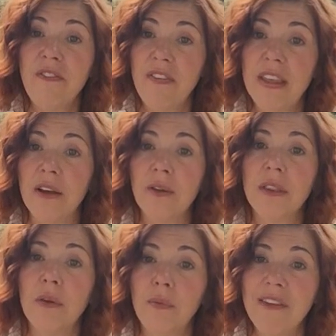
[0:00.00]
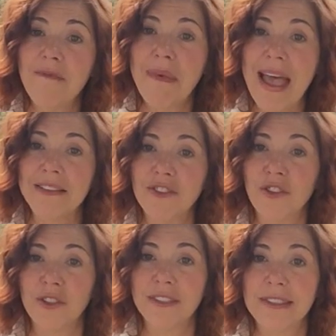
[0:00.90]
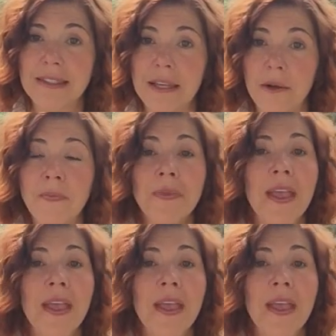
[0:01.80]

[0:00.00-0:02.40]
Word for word: feel that we've mastered a skill.